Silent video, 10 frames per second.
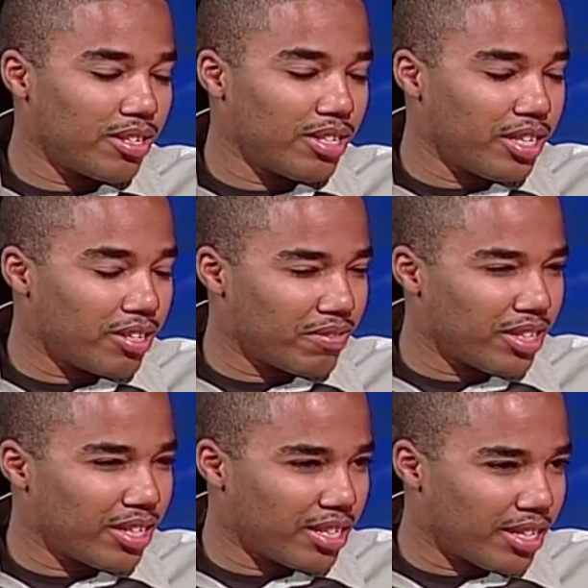lead of
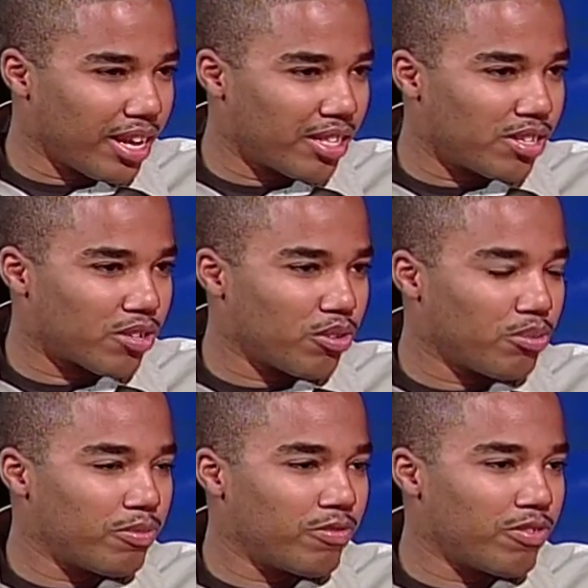the dance
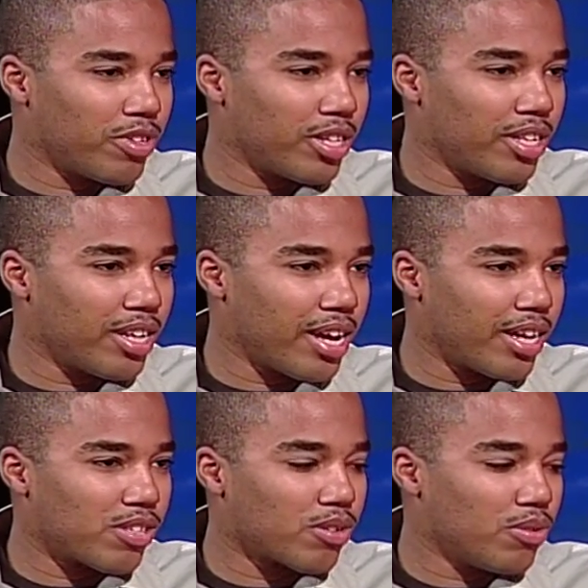group for the
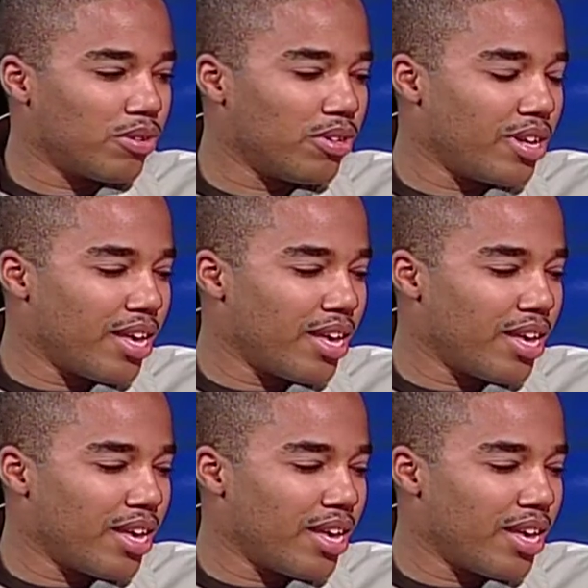high school.